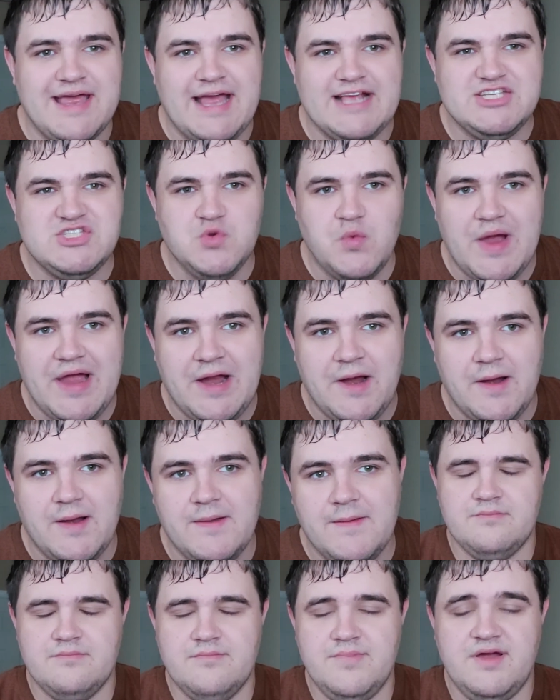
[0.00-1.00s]
I swear.
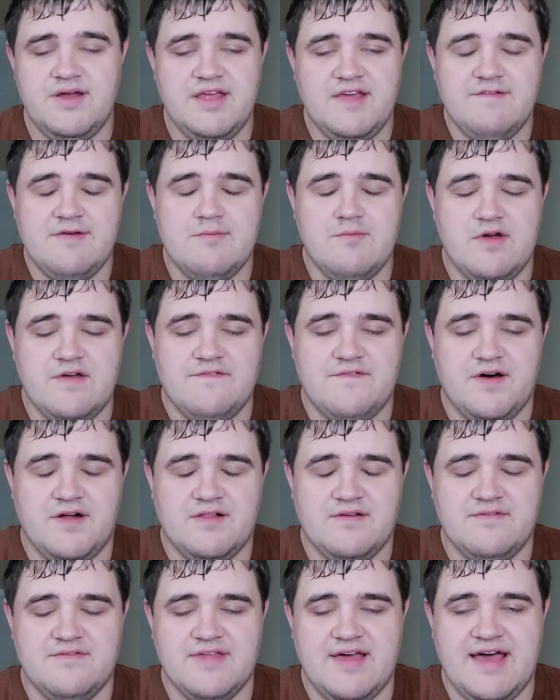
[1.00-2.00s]
But even with
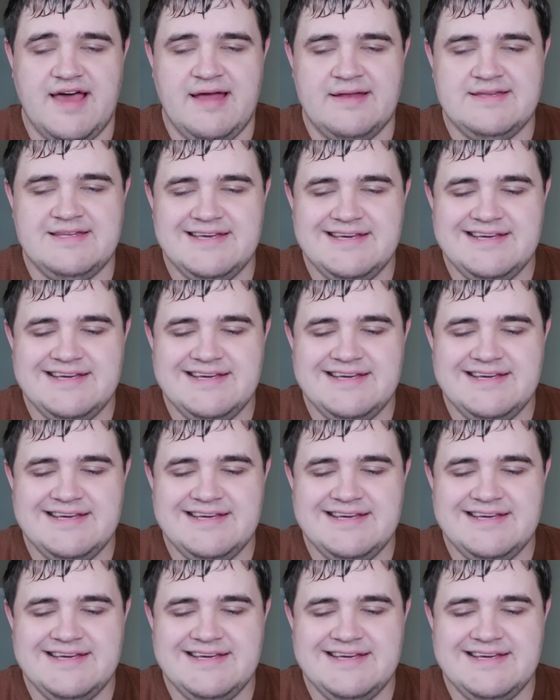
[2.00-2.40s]
all of that,